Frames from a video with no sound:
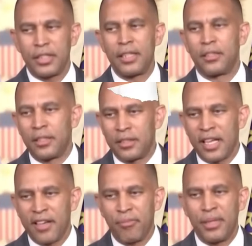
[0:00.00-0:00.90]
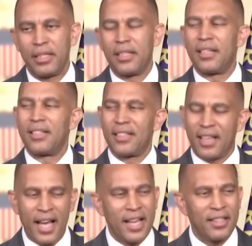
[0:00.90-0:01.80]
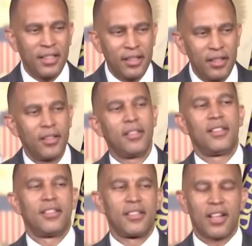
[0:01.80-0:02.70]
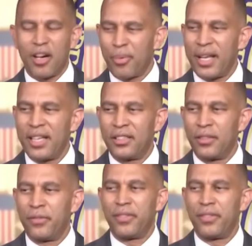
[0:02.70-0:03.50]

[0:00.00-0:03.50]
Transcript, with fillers: about dropping out. On Friday, Biden